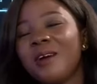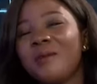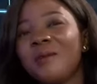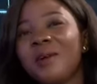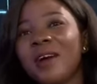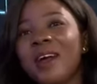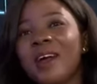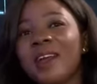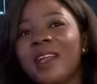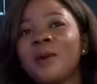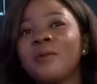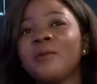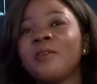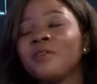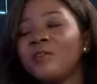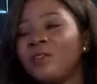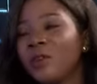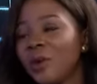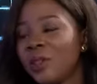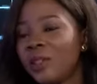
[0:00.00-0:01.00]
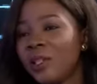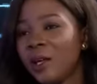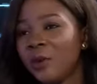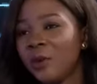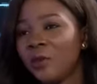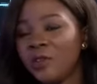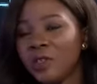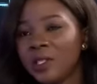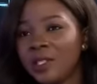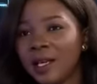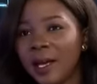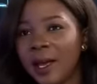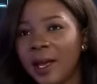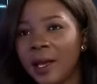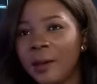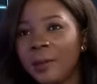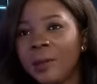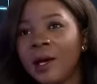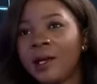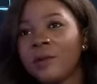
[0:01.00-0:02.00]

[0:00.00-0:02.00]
Right, and we've done that over time,